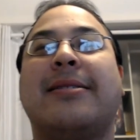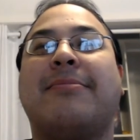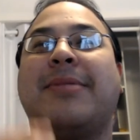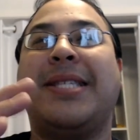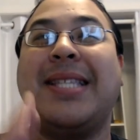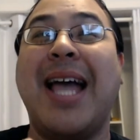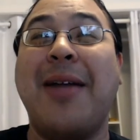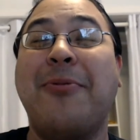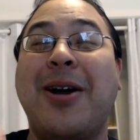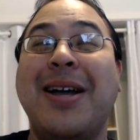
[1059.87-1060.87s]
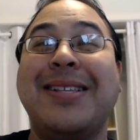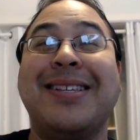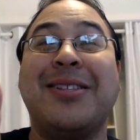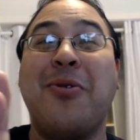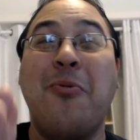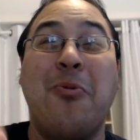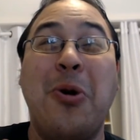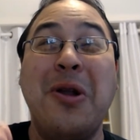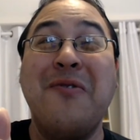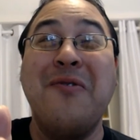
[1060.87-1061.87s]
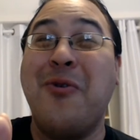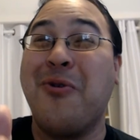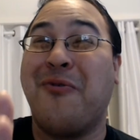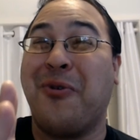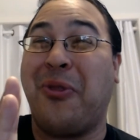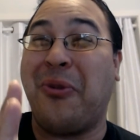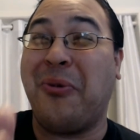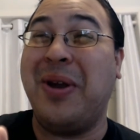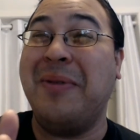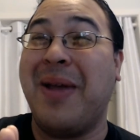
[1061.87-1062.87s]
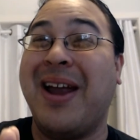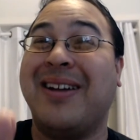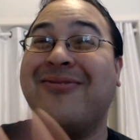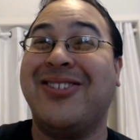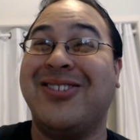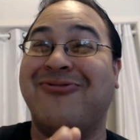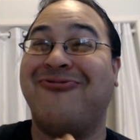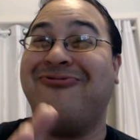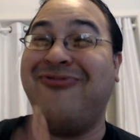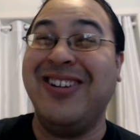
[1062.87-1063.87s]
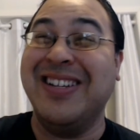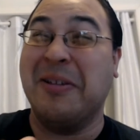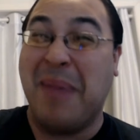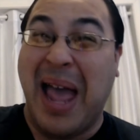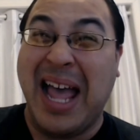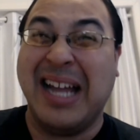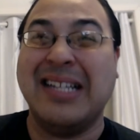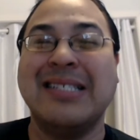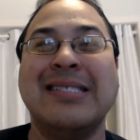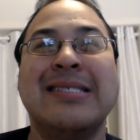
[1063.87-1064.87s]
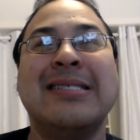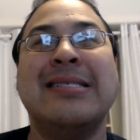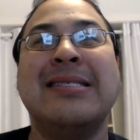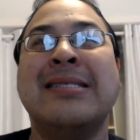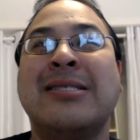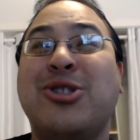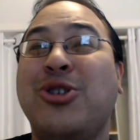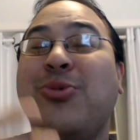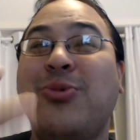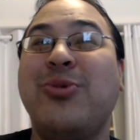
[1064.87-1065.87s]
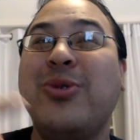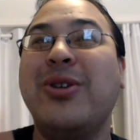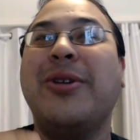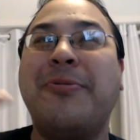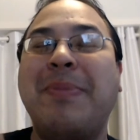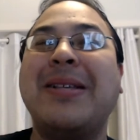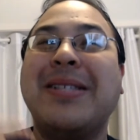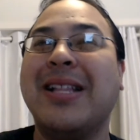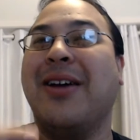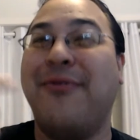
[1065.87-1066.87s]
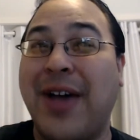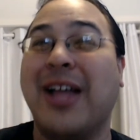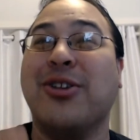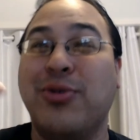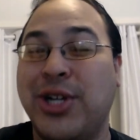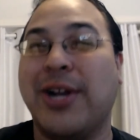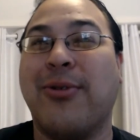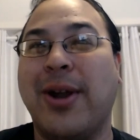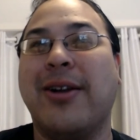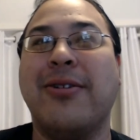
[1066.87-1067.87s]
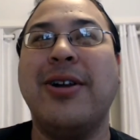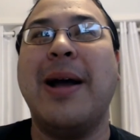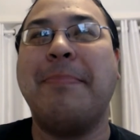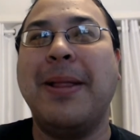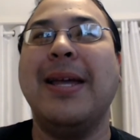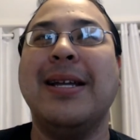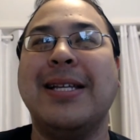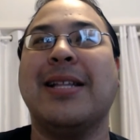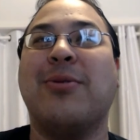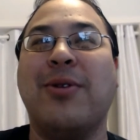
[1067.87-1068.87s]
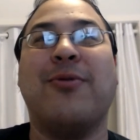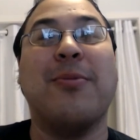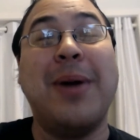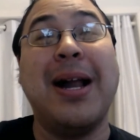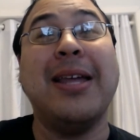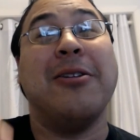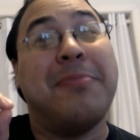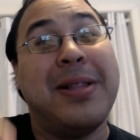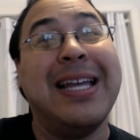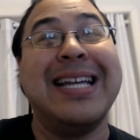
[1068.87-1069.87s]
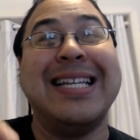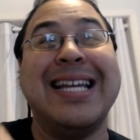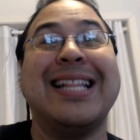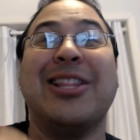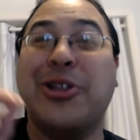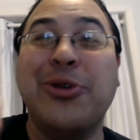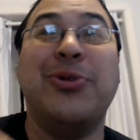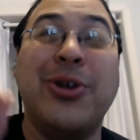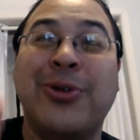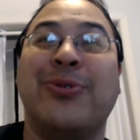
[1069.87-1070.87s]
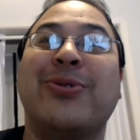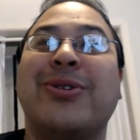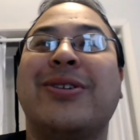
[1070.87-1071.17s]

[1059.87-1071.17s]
Stat-wise, it's a 1/4 for 3 mana, which is really bad. So it's basically a value generator. You're not playing it to get the 1/4 body, you're playing it to get the 2/2s.